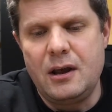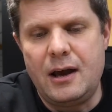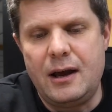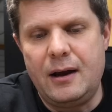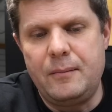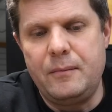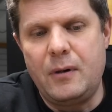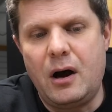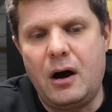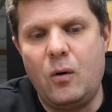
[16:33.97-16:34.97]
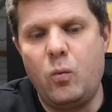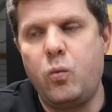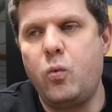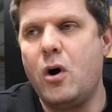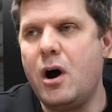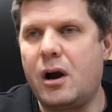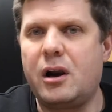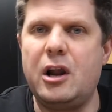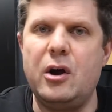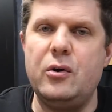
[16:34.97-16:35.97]
our
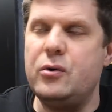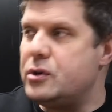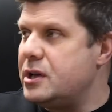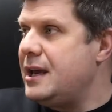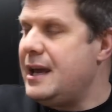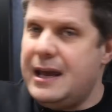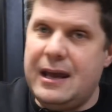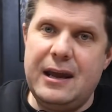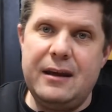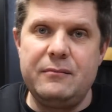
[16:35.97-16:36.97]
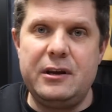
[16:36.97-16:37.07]
workload here,